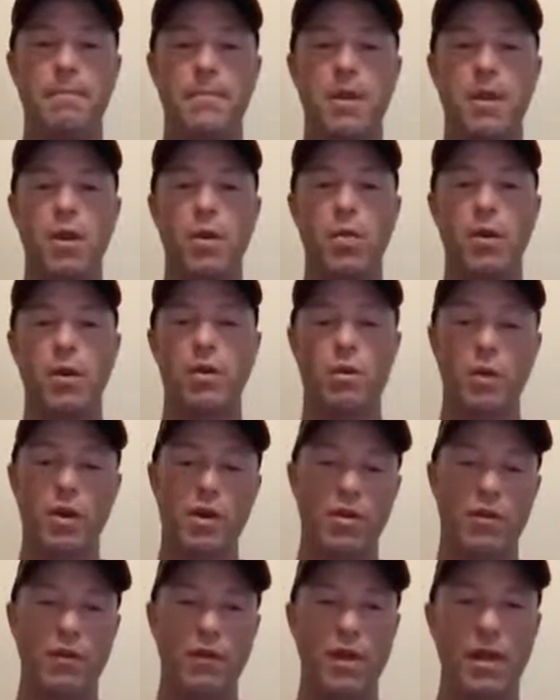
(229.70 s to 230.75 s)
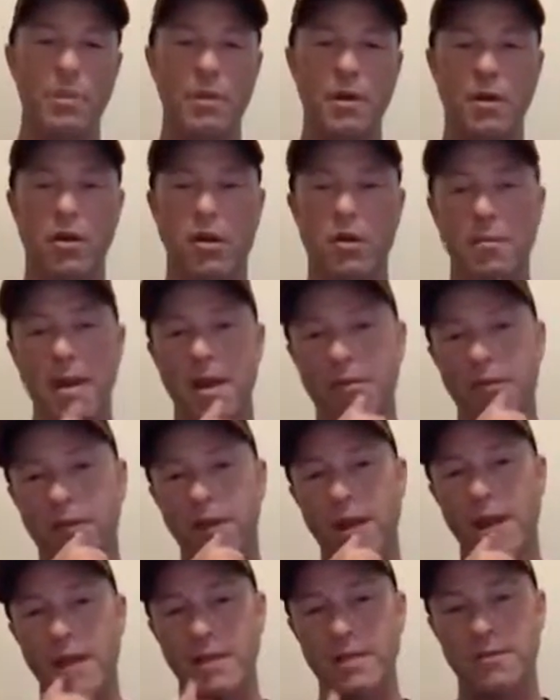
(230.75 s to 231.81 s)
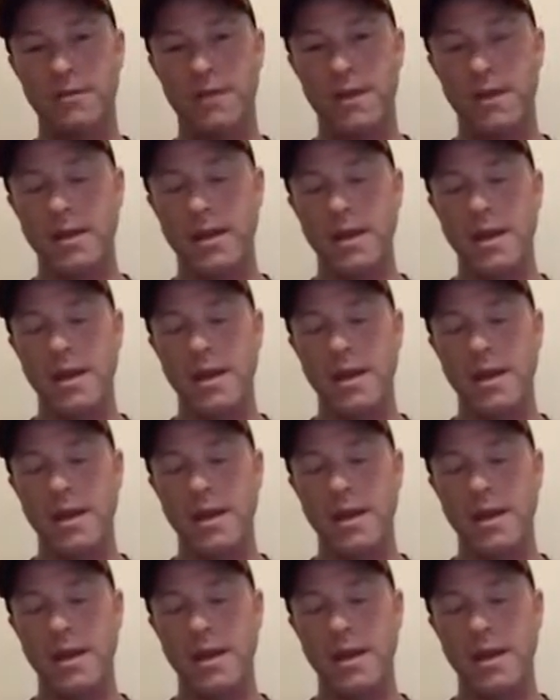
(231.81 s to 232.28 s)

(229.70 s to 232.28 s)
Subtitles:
when you're developing your command philosophy,